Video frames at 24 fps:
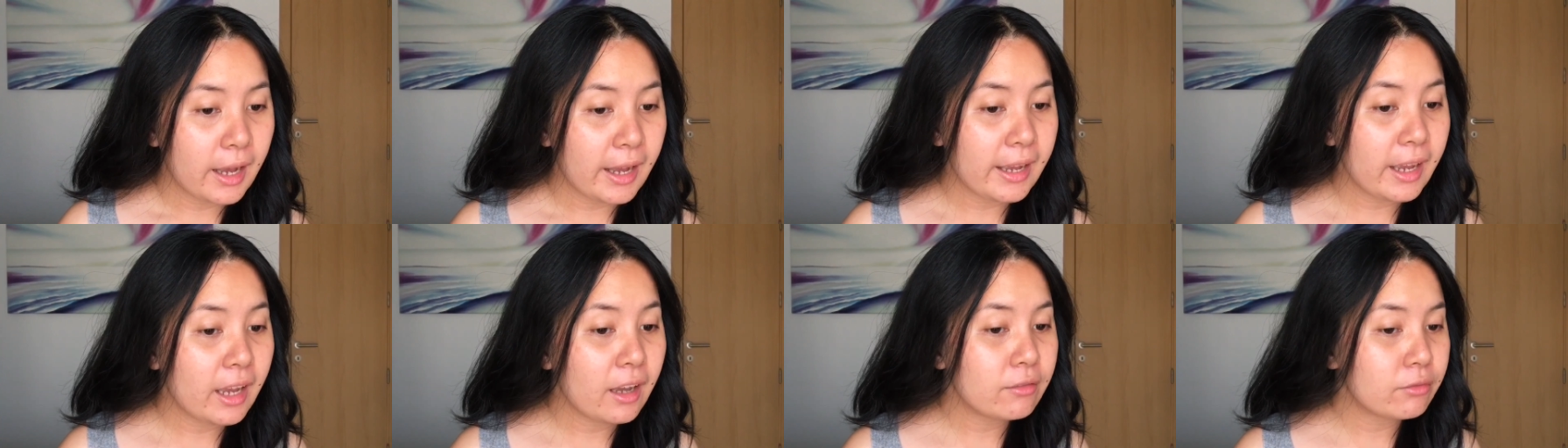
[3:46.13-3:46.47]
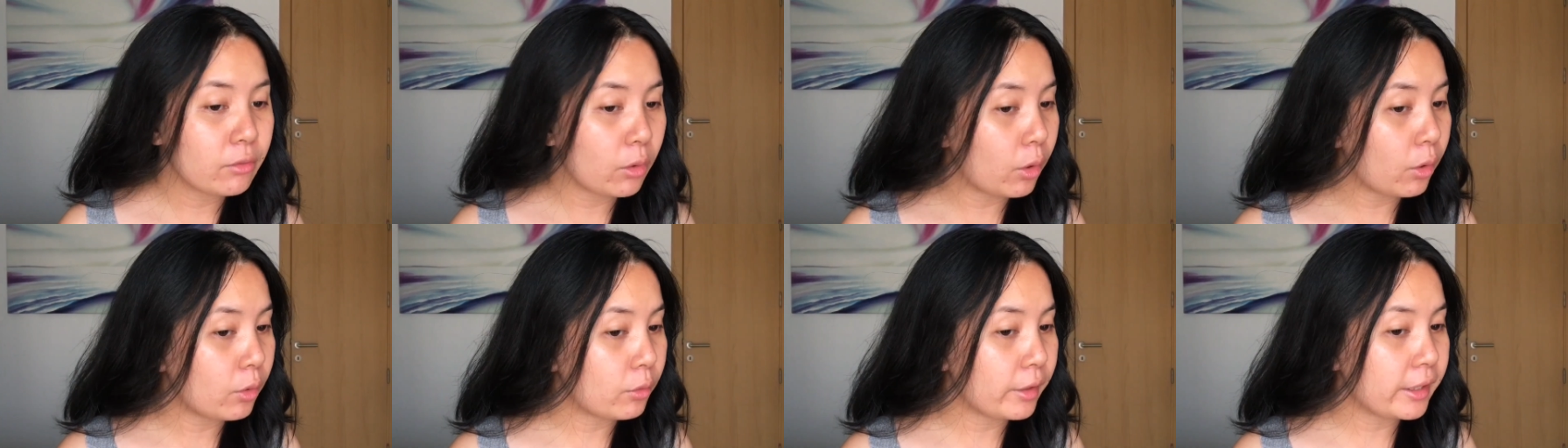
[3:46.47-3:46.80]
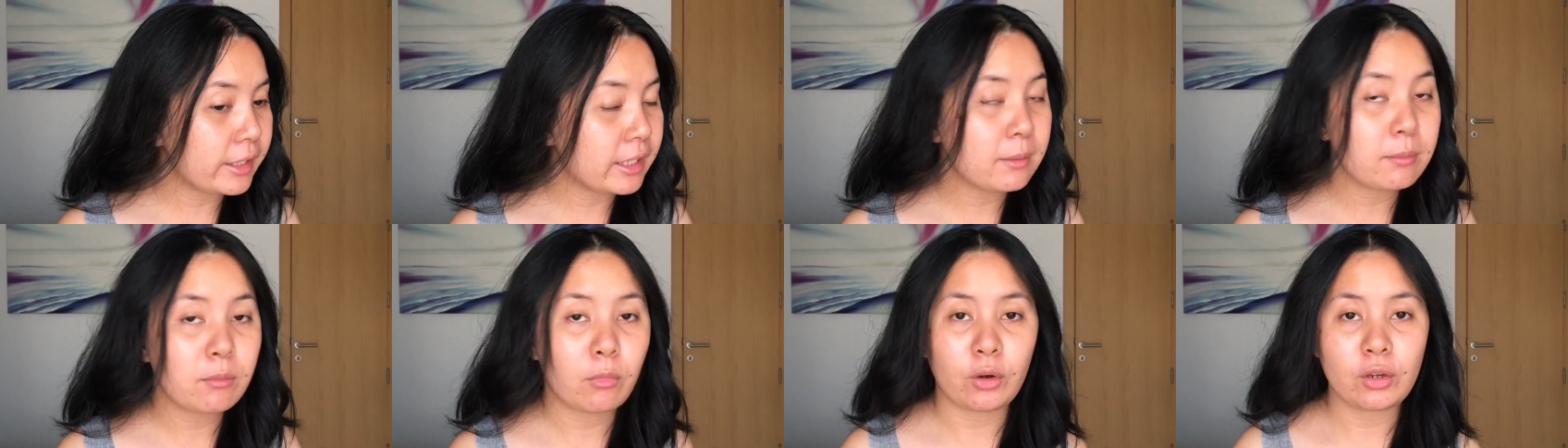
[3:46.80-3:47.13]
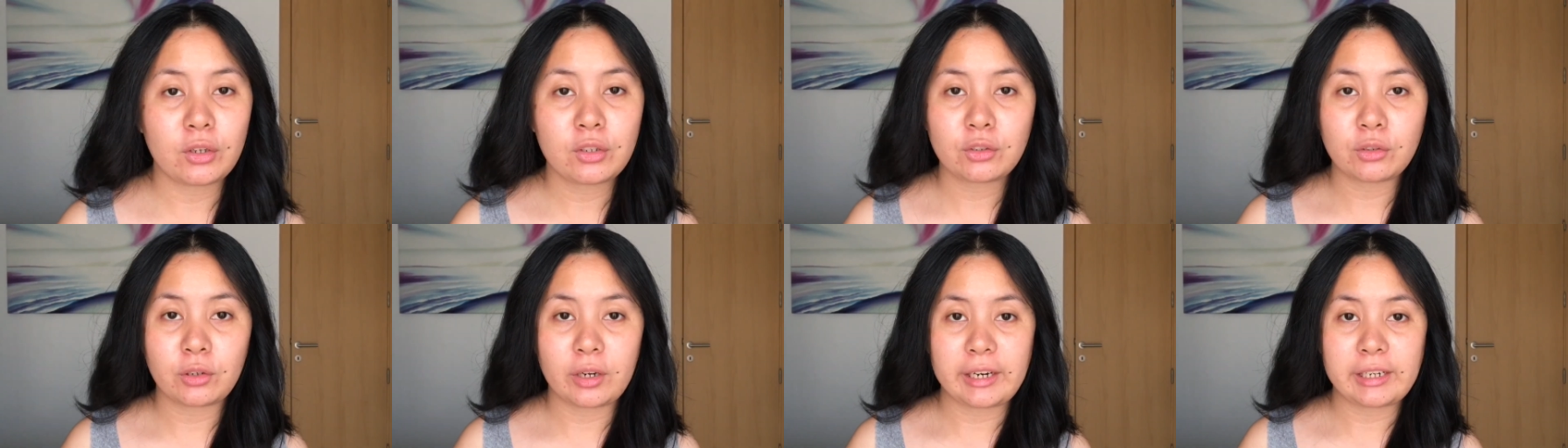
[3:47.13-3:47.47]
I have already
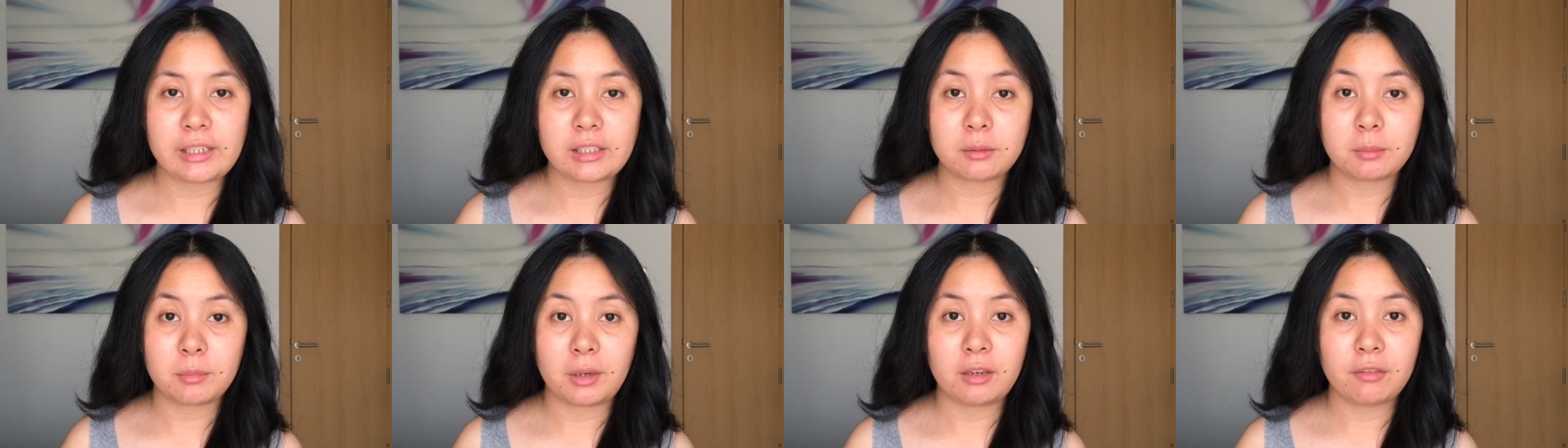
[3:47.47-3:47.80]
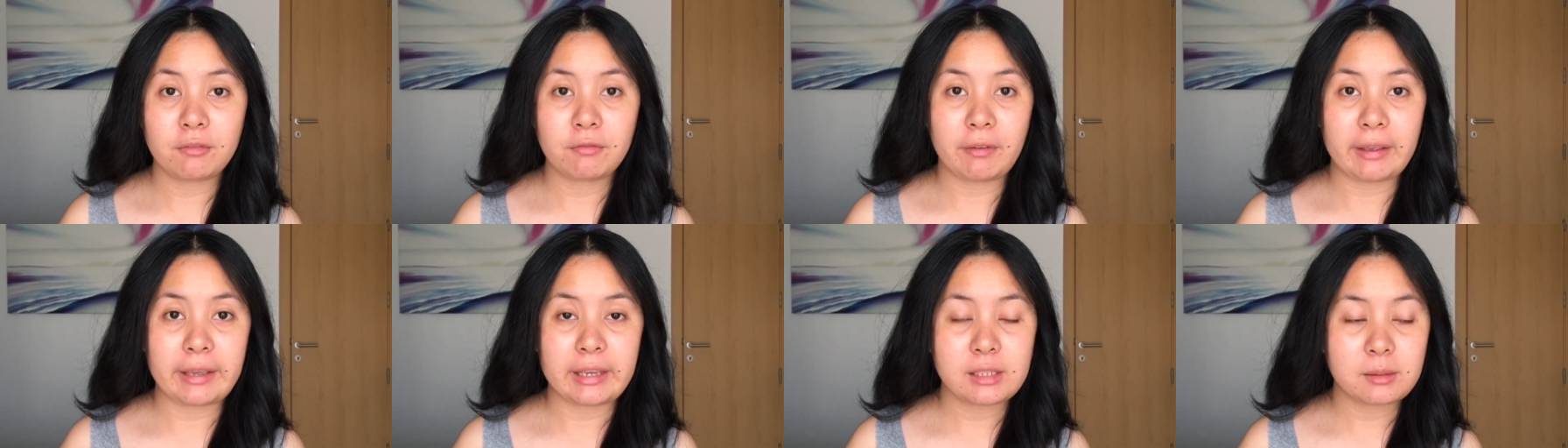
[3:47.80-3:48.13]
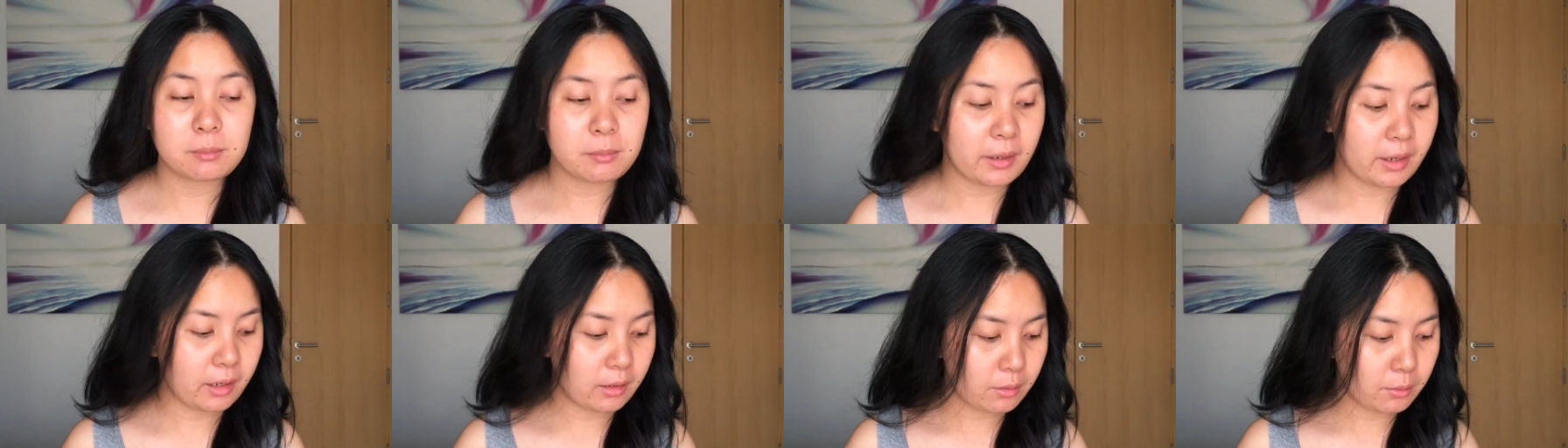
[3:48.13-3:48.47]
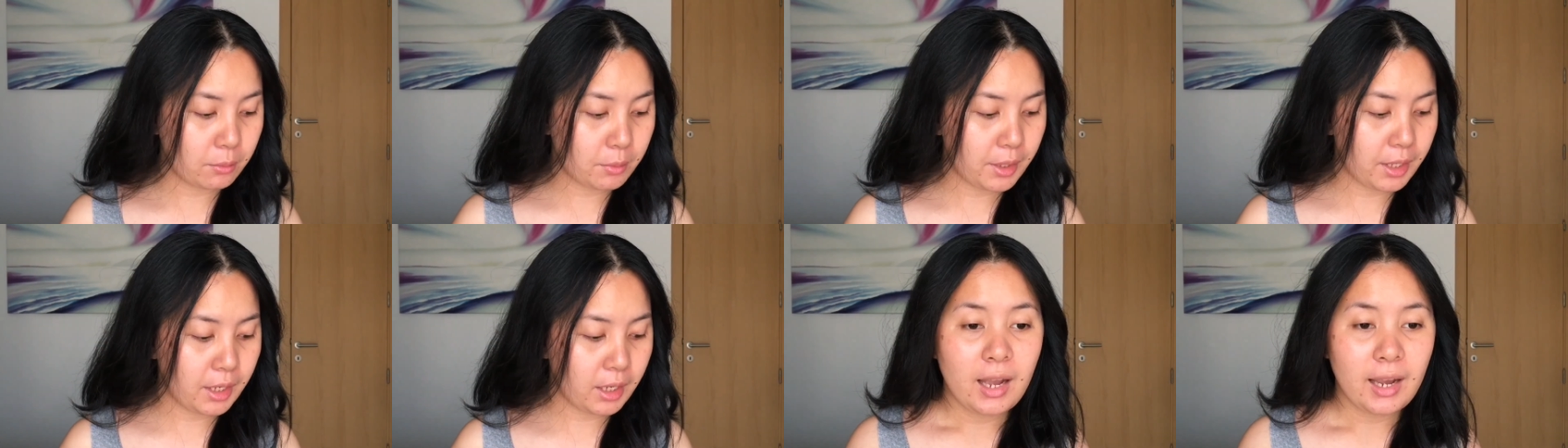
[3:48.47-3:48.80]
moisturized my face, by the
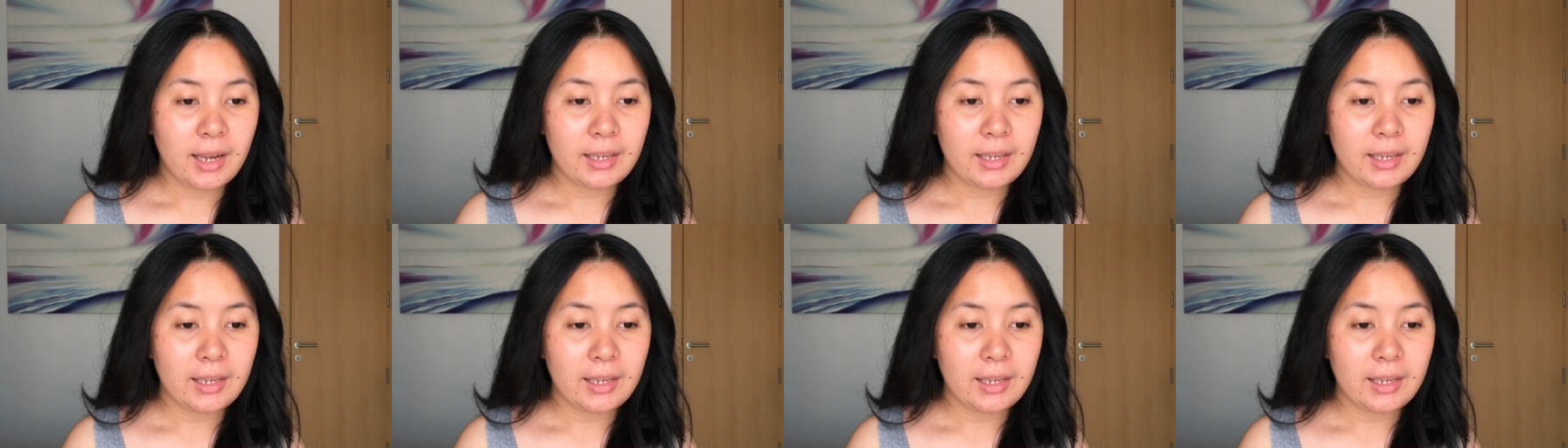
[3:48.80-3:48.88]
way.